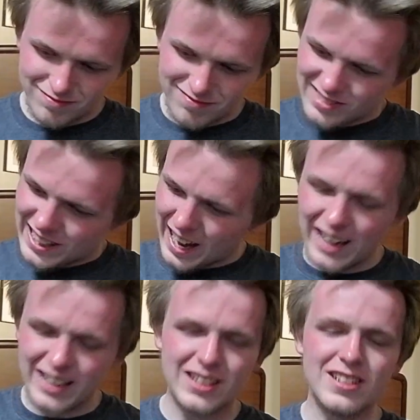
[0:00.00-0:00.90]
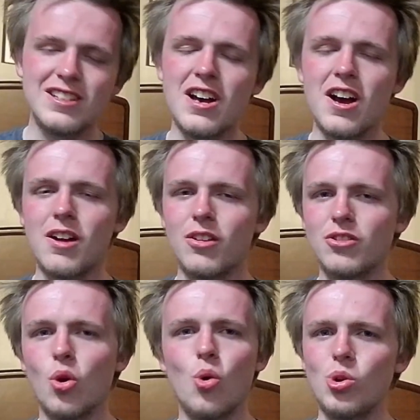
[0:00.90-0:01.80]
kind of
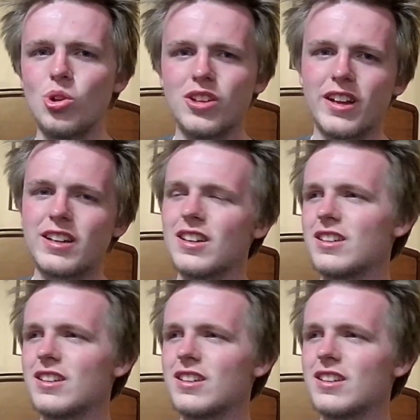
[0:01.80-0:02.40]
null, like